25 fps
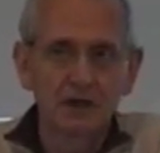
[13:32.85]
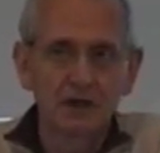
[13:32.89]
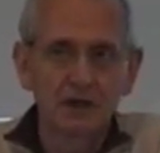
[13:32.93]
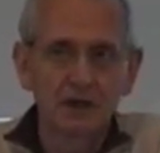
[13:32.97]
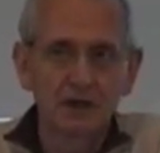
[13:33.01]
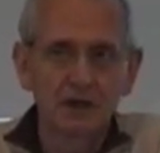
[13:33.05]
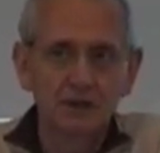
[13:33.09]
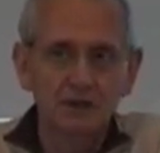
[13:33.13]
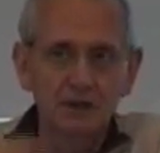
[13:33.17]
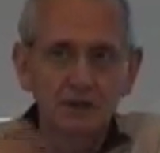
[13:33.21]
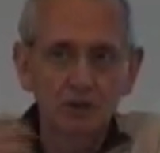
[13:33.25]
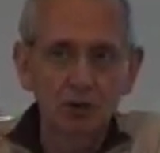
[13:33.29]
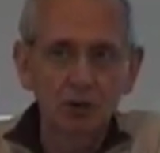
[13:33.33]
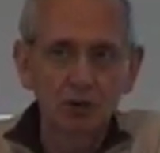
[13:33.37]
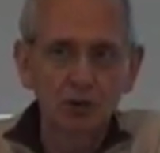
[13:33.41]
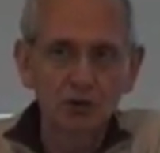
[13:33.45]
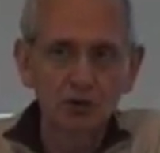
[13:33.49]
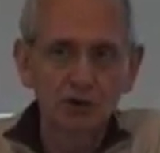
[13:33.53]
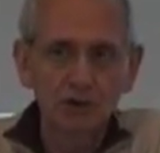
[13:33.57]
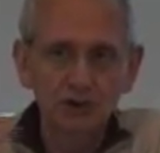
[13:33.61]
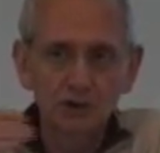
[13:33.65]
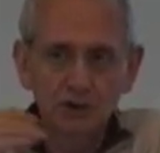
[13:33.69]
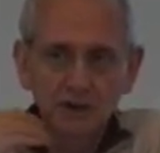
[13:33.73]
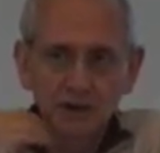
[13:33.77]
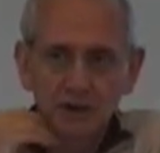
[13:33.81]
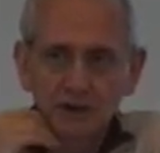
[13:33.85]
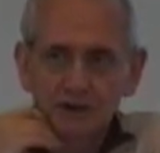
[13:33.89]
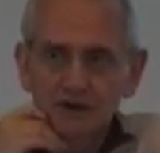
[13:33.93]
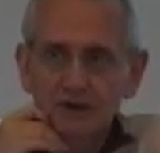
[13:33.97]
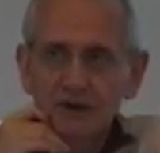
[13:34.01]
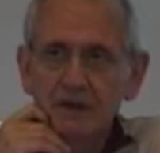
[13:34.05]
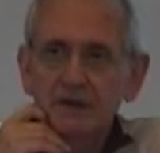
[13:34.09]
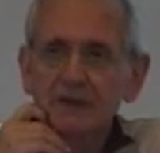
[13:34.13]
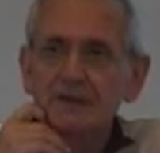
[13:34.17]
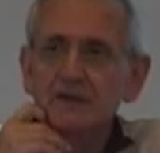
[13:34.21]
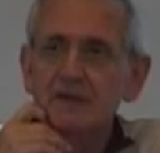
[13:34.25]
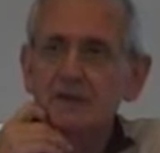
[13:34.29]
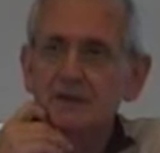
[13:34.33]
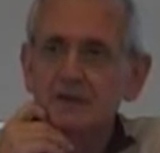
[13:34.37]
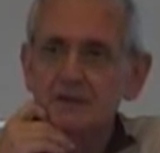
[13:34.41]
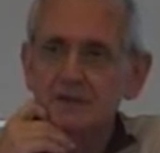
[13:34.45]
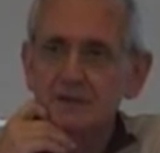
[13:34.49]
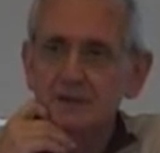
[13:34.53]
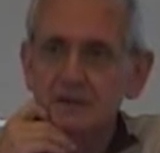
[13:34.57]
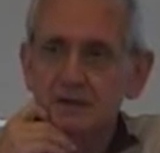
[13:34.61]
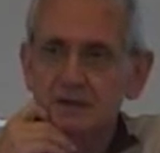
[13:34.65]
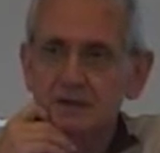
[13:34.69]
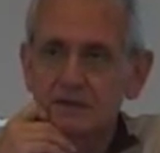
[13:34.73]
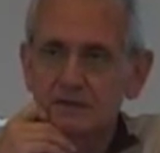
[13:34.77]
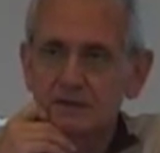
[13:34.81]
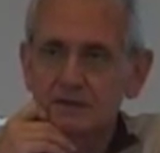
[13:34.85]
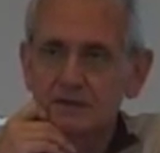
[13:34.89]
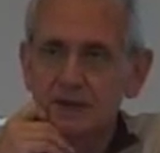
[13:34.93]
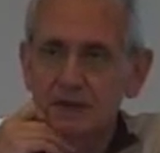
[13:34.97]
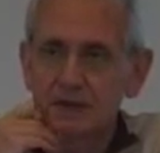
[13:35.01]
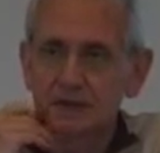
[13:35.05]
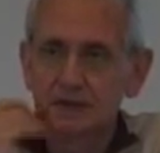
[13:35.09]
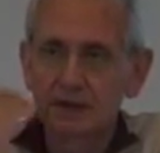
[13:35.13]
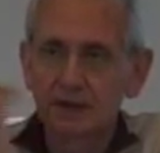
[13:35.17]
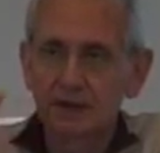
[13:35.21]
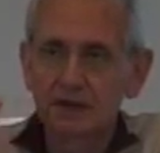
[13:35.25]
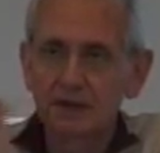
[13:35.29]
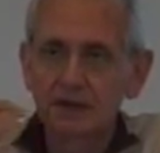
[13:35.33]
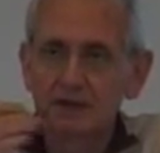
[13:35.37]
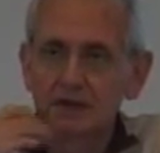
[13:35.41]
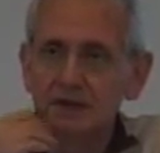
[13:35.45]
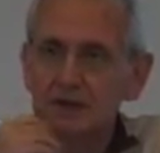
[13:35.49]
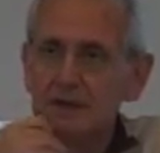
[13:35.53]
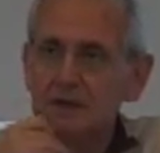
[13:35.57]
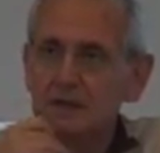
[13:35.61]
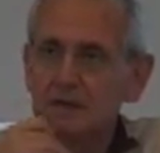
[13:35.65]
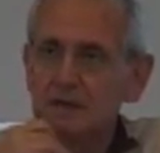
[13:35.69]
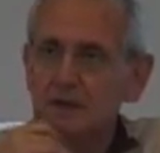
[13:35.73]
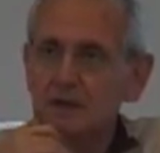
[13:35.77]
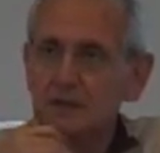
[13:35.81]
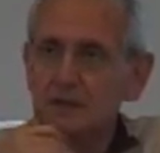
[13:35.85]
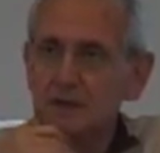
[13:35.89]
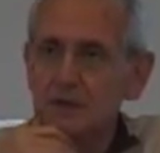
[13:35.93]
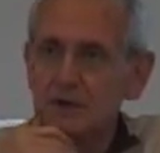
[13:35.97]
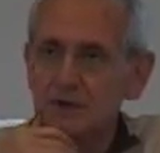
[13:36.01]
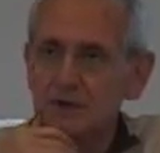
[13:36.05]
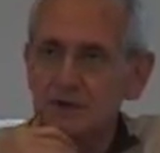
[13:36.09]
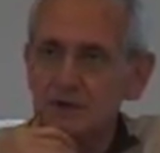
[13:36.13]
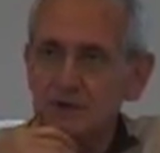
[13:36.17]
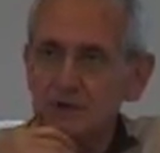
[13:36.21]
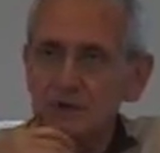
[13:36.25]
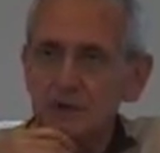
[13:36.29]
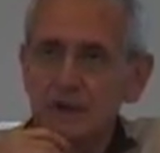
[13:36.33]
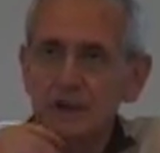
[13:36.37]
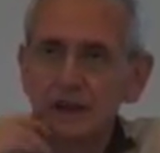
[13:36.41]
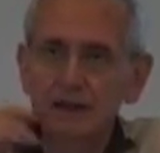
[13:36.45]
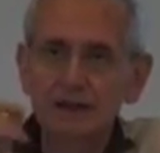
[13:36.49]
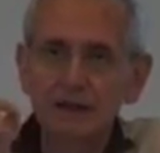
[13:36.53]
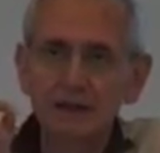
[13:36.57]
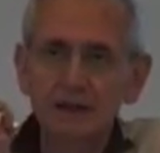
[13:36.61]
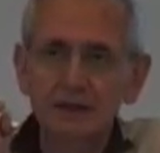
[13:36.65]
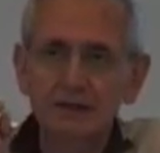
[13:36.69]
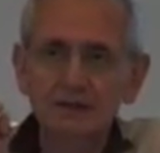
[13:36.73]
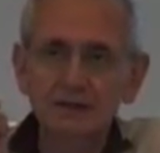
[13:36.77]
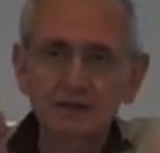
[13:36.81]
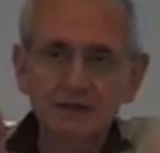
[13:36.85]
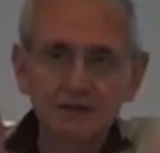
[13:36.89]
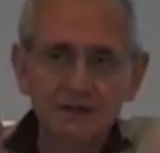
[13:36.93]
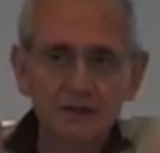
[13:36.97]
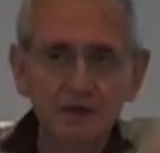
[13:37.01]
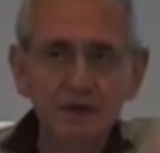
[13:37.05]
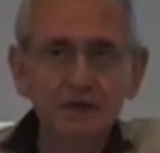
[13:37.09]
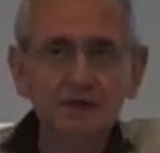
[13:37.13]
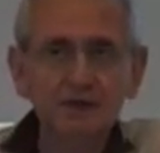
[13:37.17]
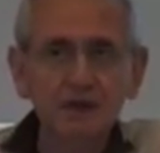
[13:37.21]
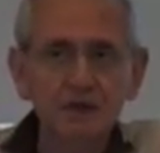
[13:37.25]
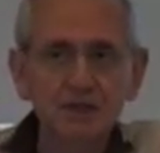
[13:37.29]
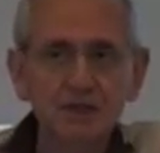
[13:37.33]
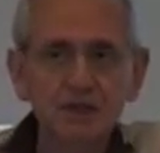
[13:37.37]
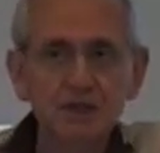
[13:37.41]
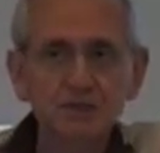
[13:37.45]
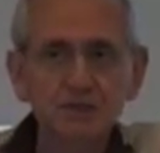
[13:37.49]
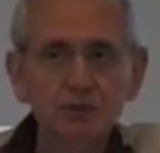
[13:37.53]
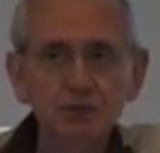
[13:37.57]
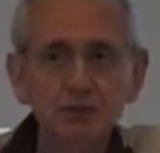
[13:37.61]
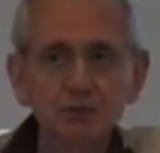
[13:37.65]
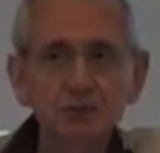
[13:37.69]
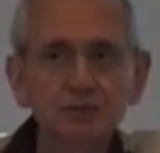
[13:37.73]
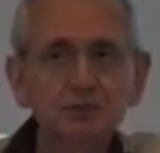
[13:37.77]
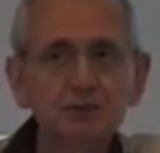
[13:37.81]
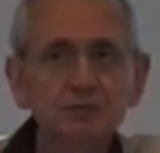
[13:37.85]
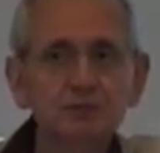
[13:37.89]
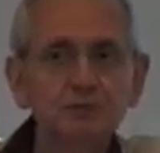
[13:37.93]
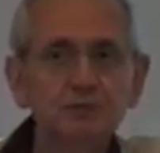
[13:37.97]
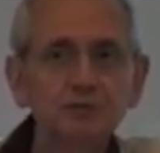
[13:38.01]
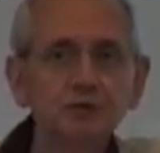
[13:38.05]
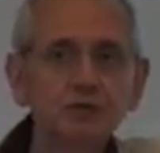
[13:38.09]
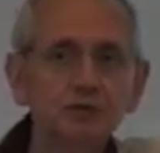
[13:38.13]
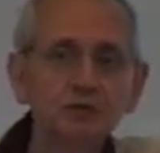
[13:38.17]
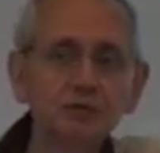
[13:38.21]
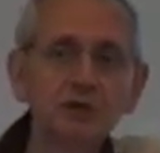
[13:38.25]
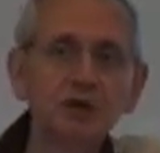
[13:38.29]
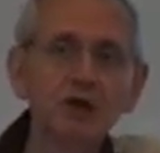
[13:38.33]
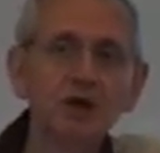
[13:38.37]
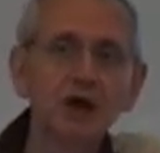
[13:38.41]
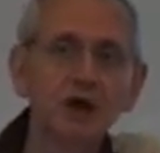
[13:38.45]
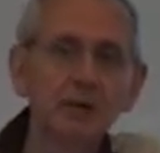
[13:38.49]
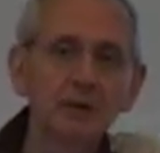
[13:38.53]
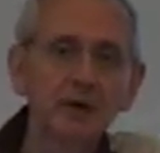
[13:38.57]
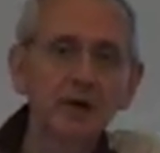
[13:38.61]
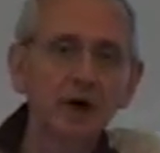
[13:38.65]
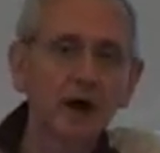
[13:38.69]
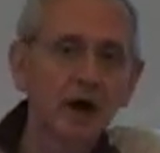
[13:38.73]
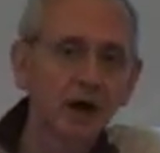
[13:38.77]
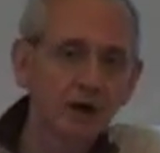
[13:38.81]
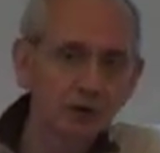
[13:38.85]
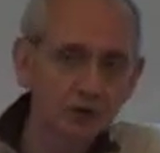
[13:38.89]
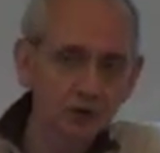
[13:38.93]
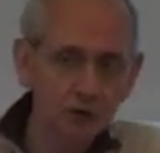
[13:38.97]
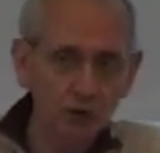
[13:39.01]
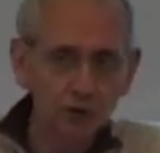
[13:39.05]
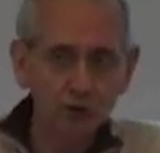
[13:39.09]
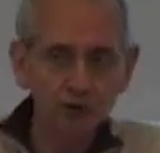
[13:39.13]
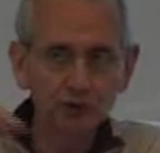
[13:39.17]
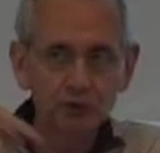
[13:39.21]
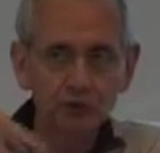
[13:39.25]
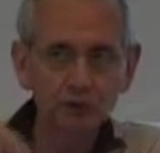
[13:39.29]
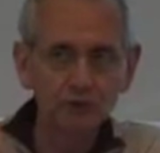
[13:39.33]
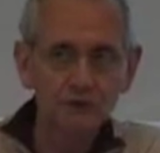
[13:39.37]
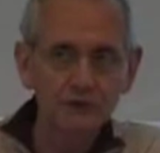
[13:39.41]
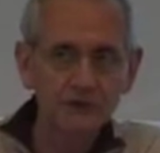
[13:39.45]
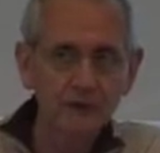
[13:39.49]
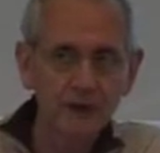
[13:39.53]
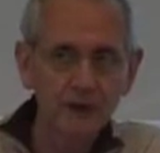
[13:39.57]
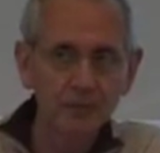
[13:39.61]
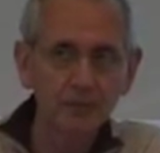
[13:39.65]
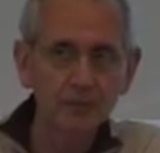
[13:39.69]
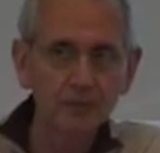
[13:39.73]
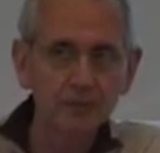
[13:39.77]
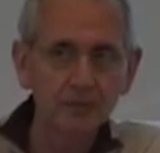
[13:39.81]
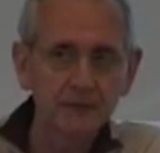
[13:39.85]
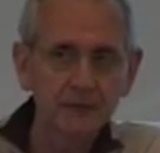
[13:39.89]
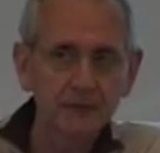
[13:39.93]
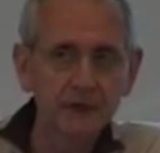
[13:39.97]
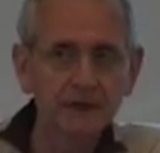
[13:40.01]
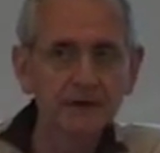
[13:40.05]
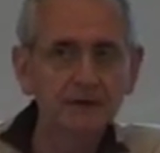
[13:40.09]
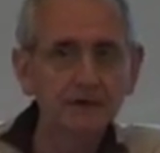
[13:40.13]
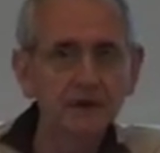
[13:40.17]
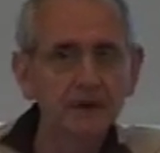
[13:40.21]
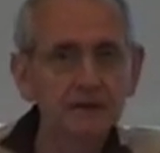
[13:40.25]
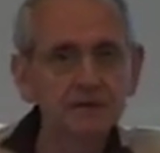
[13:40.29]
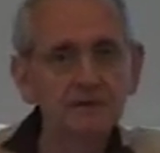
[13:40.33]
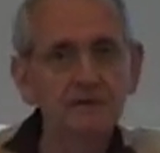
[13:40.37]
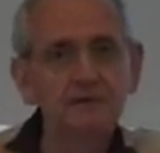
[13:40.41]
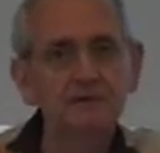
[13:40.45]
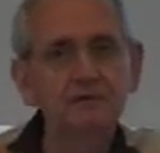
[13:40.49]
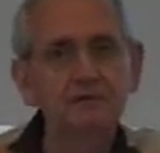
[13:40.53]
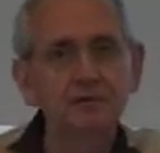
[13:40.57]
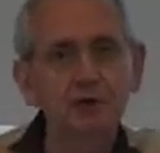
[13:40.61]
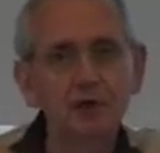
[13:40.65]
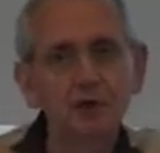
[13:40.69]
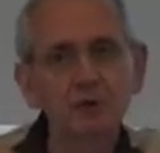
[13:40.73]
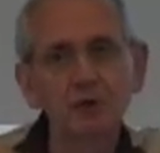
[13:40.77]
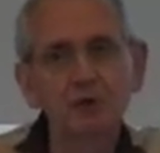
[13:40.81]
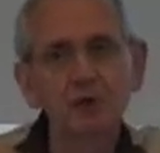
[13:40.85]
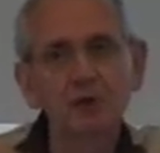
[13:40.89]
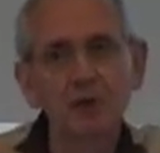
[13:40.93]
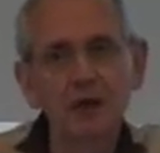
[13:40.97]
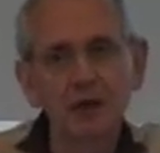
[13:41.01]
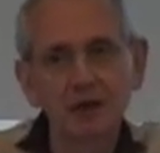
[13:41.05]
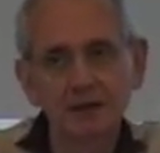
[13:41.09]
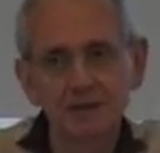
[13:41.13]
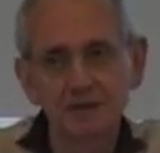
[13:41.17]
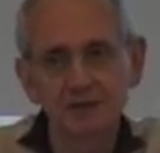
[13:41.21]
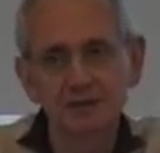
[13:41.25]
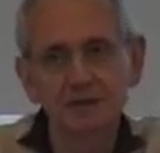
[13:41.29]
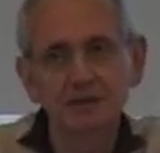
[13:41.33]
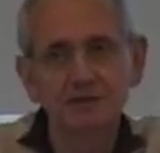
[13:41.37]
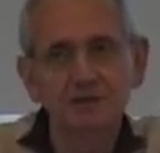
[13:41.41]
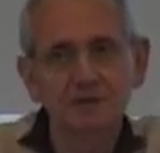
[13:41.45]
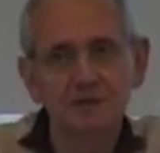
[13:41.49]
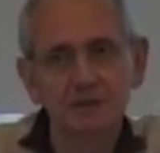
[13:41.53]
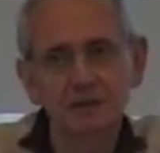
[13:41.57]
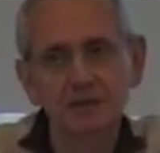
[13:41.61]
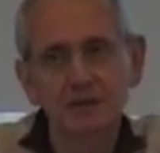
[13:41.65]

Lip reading: and told the attendees, the attending personnel, that strategy would be coming out of them and not from the management.